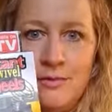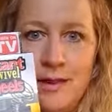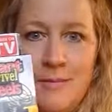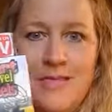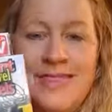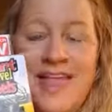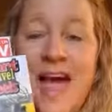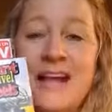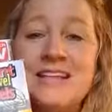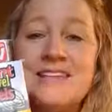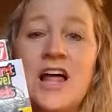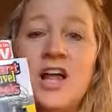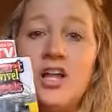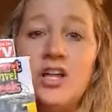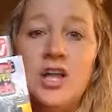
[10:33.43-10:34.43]
I mean, that's
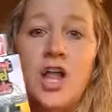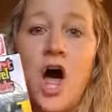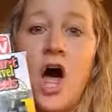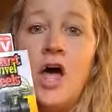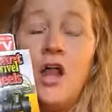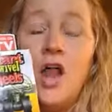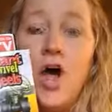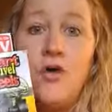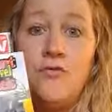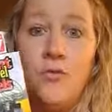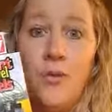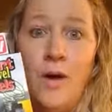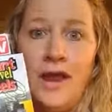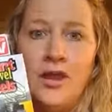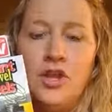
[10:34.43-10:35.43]
a lot of
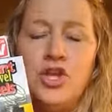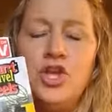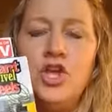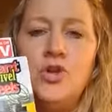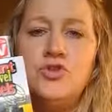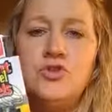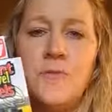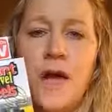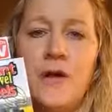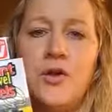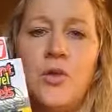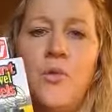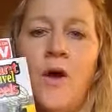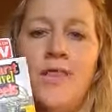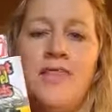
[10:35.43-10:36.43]
weight, huge amount.
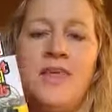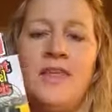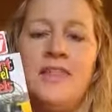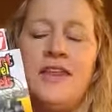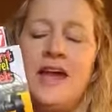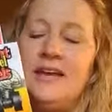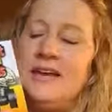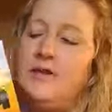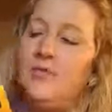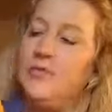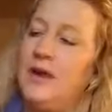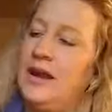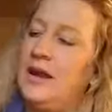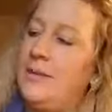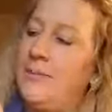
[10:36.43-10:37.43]
Now, one thing that I did
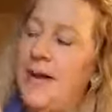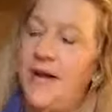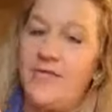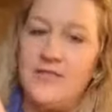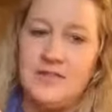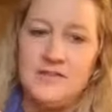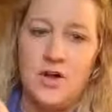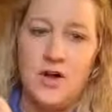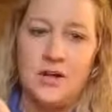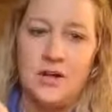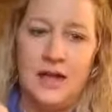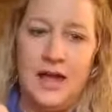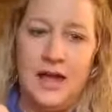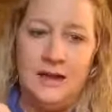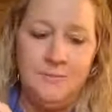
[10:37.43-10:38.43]
read about this
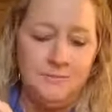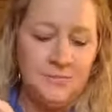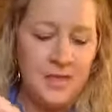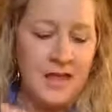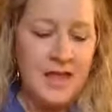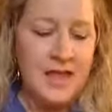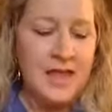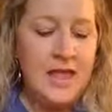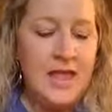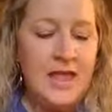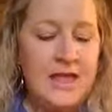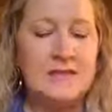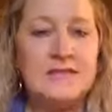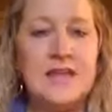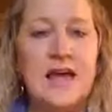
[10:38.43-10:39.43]
online
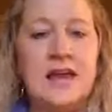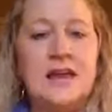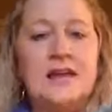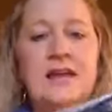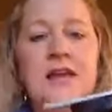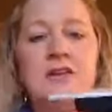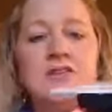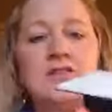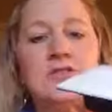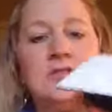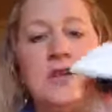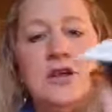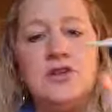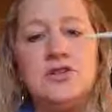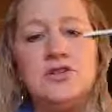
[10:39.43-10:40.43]
is that, and here's
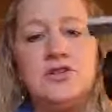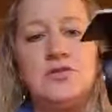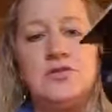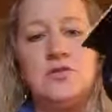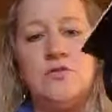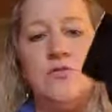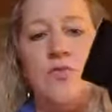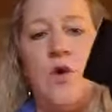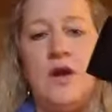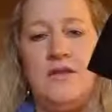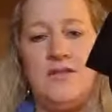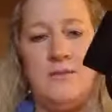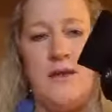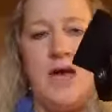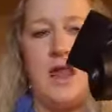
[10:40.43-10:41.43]
one of
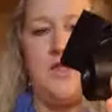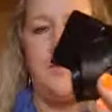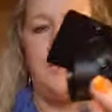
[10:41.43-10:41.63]
them out of